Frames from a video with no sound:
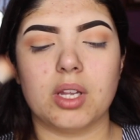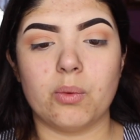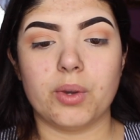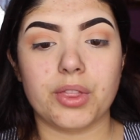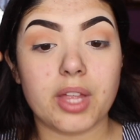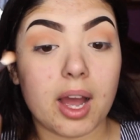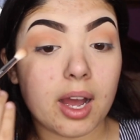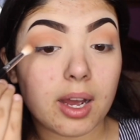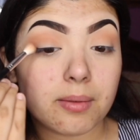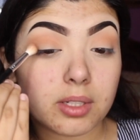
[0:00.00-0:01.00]
And with
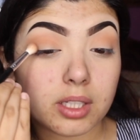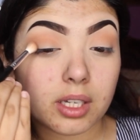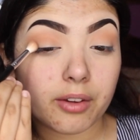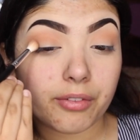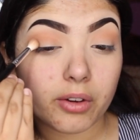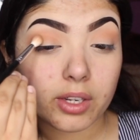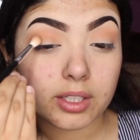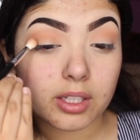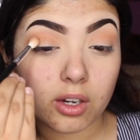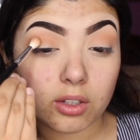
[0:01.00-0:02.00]
that, I'm just gonna
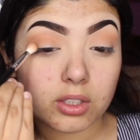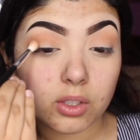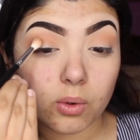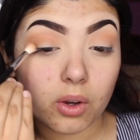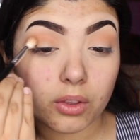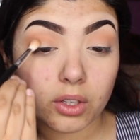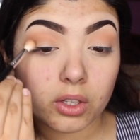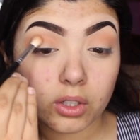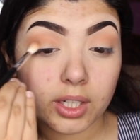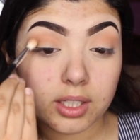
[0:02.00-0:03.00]
focus it also on the
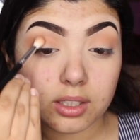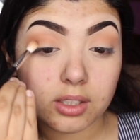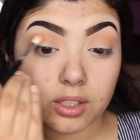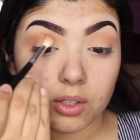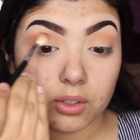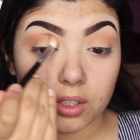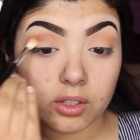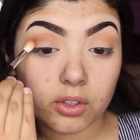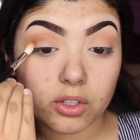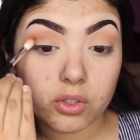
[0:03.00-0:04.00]
crease. You
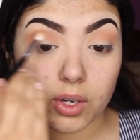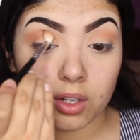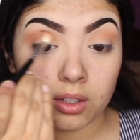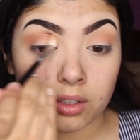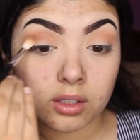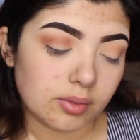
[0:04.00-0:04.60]
know the drill.